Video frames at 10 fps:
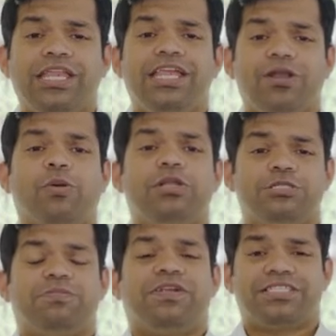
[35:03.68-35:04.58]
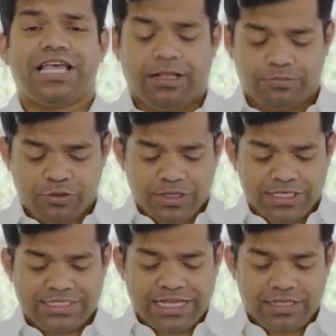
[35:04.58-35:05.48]
We need Holy Spirit's help to
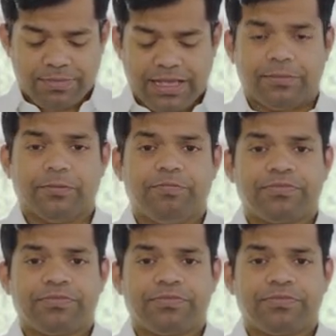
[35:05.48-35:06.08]
understand the Bible.